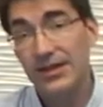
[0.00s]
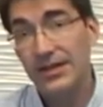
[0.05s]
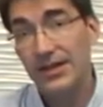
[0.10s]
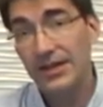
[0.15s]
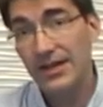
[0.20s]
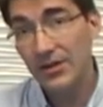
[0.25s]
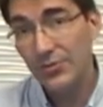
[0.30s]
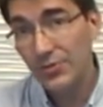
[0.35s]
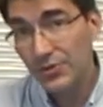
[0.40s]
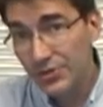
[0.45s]

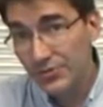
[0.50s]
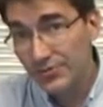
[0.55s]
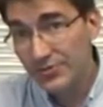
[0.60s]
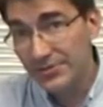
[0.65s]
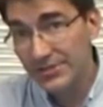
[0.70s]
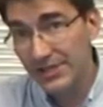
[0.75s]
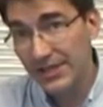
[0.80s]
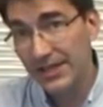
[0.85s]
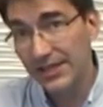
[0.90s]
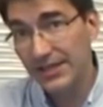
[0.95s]
How would you
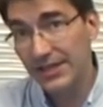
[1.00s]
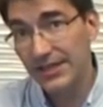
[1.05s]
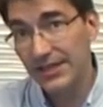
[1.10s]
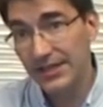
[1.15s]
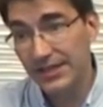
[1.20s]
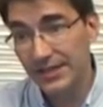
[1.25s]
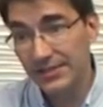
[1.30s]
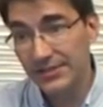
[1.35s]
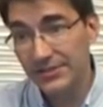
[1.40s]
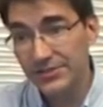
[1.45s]
say
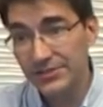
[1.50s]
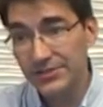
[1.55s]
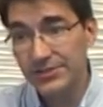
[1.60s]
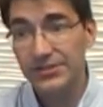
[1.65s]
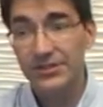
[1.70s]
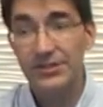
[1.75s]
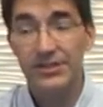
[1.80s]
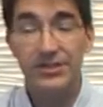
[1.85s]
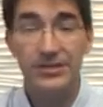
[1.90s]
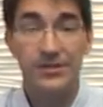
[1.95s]
in English
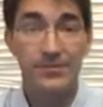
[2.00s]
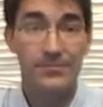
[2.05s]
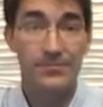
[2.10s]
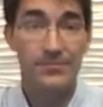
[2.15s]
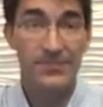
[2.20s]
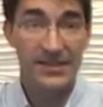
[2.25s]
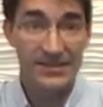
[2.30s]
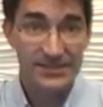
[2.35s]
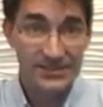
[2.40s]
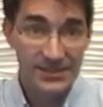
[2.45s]

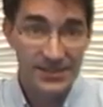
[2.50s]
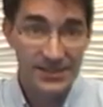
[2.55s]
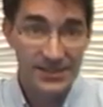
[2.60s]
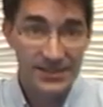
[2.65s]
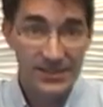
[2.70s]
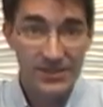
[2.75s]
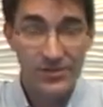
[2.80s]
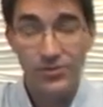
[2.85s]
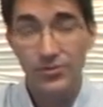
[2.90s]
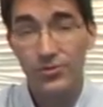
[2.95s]

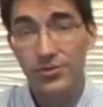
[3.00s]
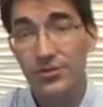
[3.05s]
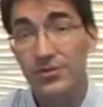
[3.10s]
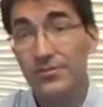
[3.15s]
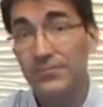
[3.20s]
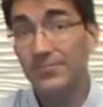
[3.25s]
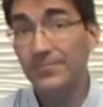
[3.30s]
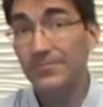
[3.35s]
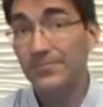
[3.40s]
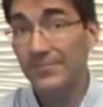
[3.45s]
beszélni or
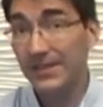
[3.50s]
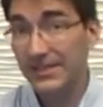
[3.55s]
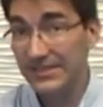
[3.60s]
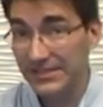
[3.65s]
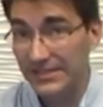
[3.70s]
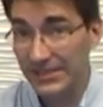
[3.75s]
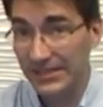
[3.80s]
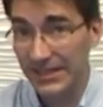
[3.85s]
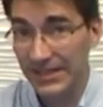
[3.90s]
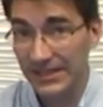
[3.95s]

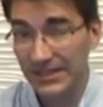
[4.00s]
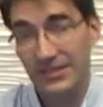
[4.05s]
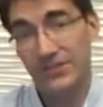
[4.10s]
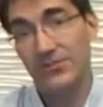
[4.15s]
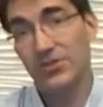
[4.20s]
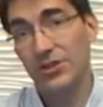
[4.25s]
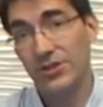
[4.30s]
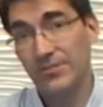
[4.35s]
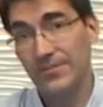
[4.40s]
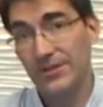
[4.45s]
beszélgetni
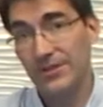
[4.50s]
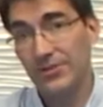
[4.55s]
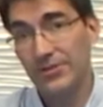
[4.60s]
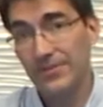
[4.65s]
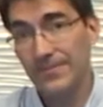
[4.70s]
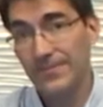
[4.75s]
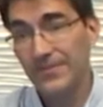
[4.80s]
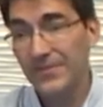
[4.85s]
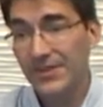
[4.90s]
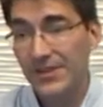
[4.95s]

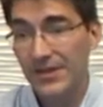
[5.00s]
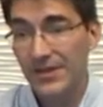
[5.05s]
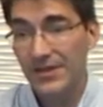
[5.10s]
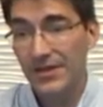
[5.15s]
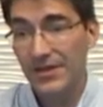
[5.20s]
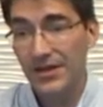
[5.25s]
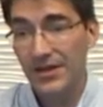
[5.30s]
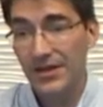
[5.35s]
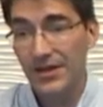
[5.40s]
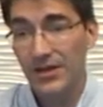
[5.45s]
valamiről?
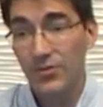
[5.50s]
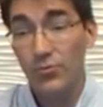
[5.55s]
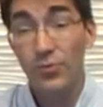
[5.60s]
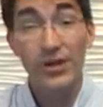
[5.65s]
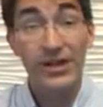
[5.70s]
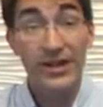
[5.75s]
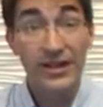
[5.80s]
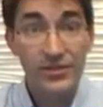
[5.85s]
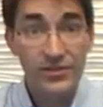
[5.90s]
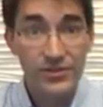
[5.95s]

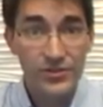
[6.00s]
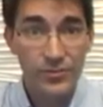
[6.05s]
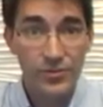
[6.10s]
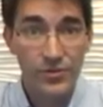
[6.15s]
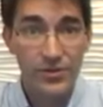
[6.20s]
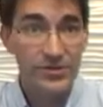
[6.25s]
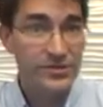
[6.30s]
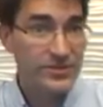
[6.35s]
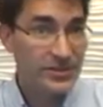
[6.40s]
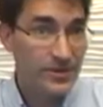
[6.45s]
What English
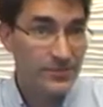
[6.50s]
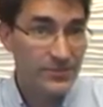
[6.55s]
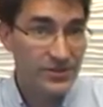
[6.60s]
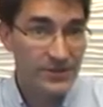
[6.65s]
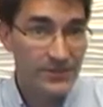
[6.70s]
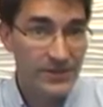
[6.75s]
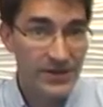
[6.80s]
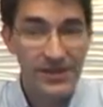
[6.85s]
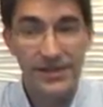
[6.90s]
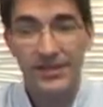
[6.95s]
words come
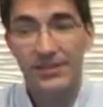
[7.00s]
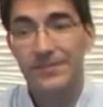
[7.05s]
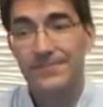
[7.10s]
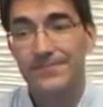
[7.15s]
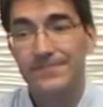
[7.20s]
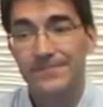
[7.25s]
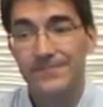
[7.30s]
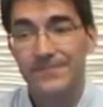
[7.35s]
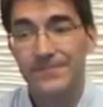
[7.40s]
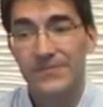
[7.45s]
to mind?
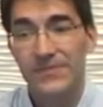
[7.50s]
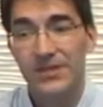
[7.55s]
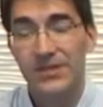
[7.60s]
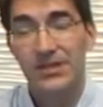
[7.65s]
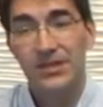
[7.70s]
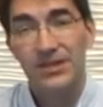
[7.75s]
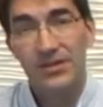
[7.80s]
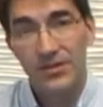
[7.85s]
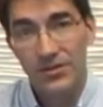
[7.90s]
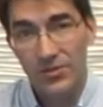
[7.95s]

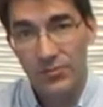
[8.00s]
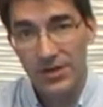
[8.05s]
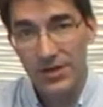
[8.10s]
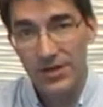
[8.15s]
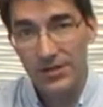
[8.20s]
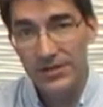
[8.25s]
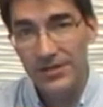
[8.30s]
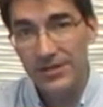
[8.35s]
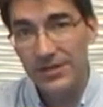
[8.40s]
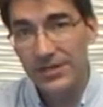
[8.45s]

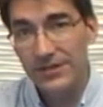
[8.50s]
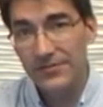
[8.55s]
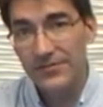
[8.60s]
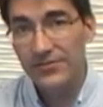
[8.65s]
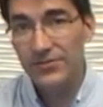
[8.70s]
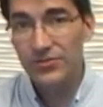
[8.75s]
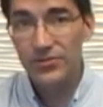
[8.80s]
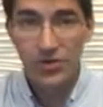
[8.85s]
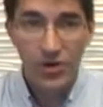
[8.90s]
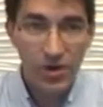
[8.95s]
Well,
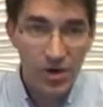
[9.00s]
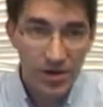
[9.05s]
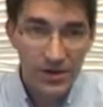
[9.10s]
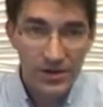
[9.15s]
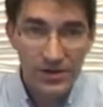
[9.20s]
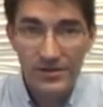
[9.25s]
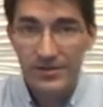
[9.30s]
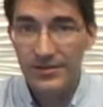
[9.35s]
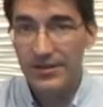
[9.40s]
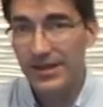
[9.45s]
if
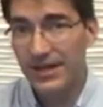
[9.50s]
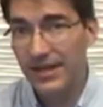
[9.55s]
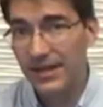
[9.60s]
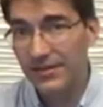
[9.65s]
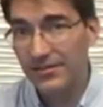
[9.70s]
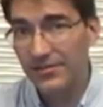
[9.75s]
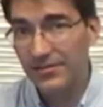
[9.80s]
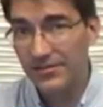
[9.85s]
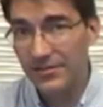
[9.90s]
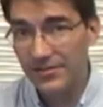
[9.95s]
talk
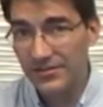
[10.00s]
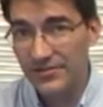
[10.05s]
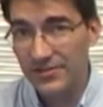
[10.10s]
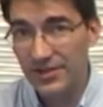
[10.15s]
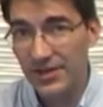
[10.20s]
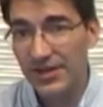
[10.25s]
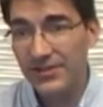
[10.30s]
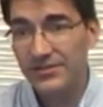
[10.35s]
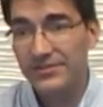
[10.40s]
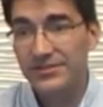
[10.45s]
and
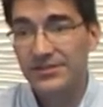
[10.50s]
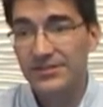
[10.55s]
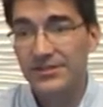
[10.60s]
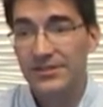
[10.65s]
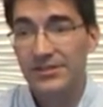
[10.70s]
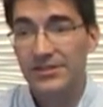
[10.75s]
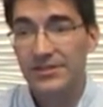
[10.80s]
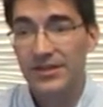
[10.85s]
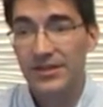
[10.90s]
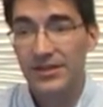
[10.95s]
discuss
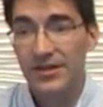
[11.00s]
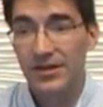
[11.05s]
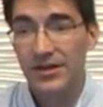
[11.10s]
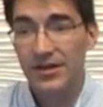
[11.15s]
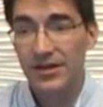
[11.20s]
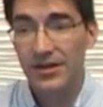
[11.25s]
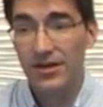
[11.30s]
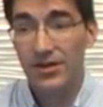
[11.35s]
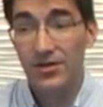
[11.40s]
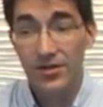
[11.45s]

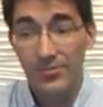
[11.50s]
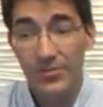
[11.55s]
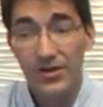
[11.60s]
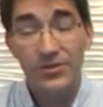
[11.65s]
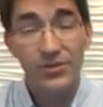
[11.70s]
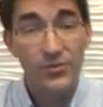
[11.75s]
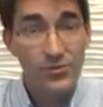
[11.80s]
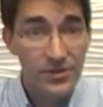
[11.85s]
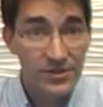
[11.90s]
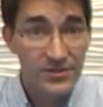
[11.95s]
are
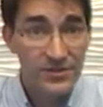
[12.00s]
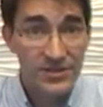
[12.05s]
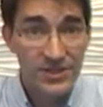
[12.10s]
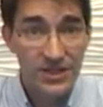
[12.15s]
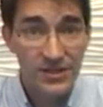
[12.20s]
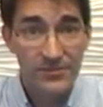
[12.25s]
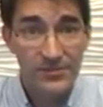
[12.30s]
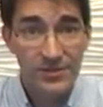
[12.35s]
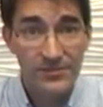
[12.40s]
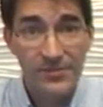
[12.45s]
among the words that
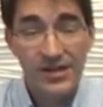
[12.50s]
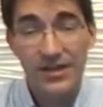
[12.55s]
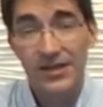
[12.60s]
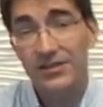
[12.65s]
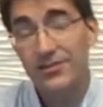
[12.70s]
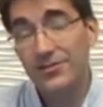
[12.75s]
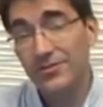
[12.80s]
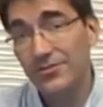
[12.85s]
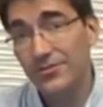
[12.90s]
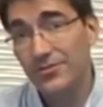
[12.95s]
come to
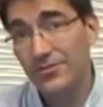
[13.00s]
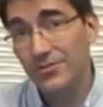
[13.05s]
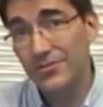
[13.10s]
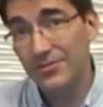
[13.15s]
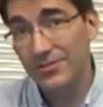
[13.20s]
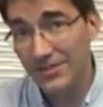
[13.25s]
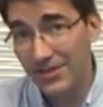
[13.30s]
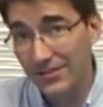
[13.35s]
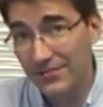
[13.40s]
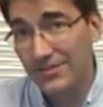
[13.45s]
mind, you're
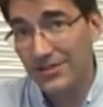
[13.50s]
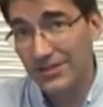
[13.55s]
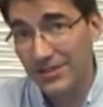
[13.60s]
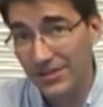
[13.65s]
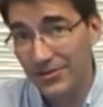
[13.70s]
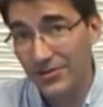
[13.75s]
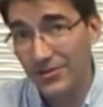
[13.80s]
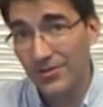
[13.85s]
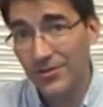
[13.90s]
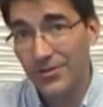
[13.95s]

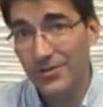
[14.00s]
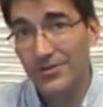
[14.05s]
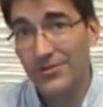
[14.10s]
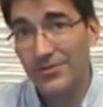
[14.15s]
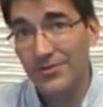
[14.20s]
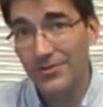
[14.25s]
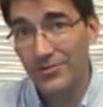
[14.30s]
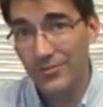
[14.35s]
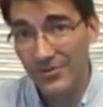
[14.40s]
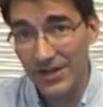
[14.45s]
definitely on
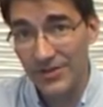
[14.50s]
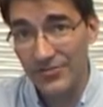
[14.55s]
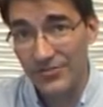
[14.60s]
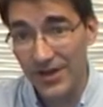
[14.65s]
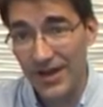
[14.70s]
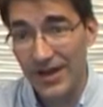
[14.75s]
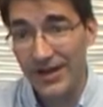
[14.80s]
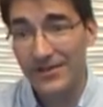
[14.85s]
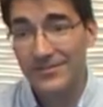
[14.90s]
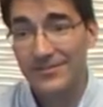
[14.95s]
the right
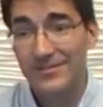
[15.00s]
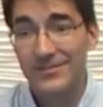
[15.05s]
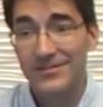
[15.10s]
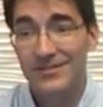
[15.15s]
track.